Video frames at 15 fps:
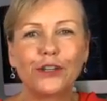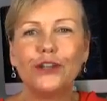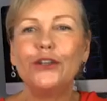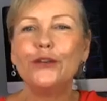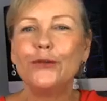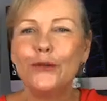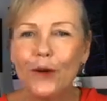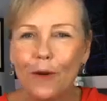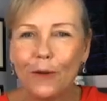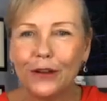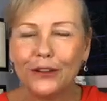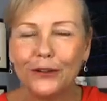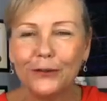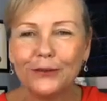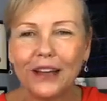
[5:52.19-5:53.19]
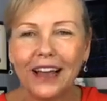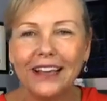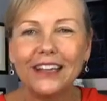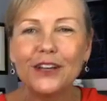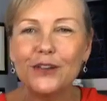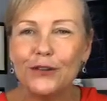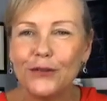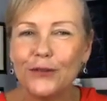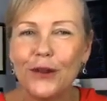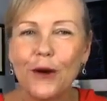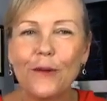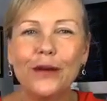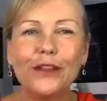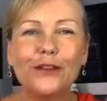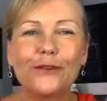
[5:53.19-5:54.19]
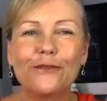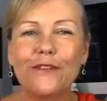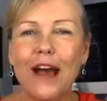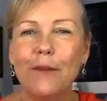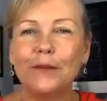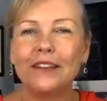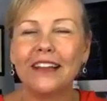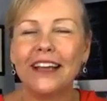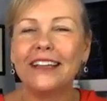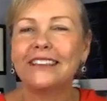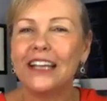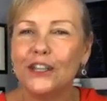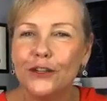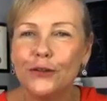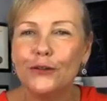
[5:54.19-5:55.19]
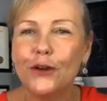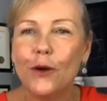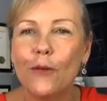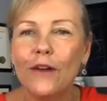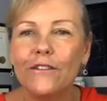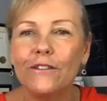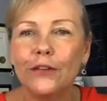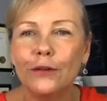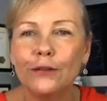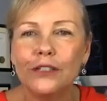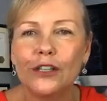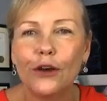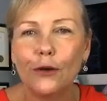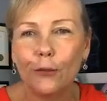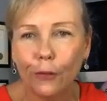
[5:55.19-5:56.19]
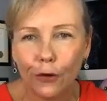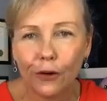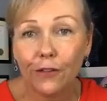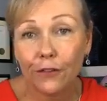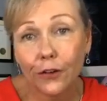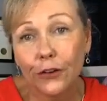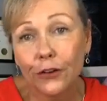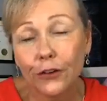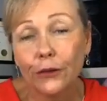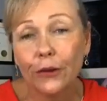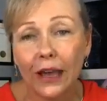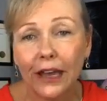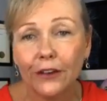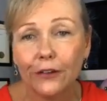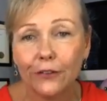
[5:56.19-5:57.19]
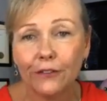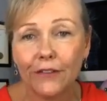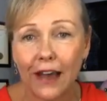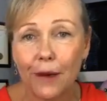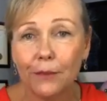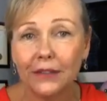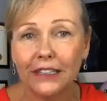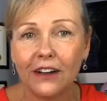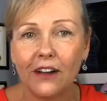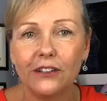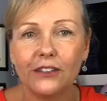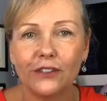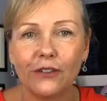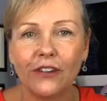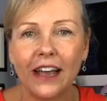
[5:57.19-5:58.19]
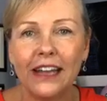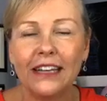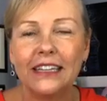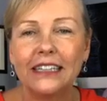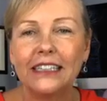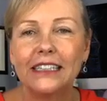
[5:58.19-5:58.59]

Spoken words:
You know what you like, you know what your family likes, and you know what foods work for you and your family also, right?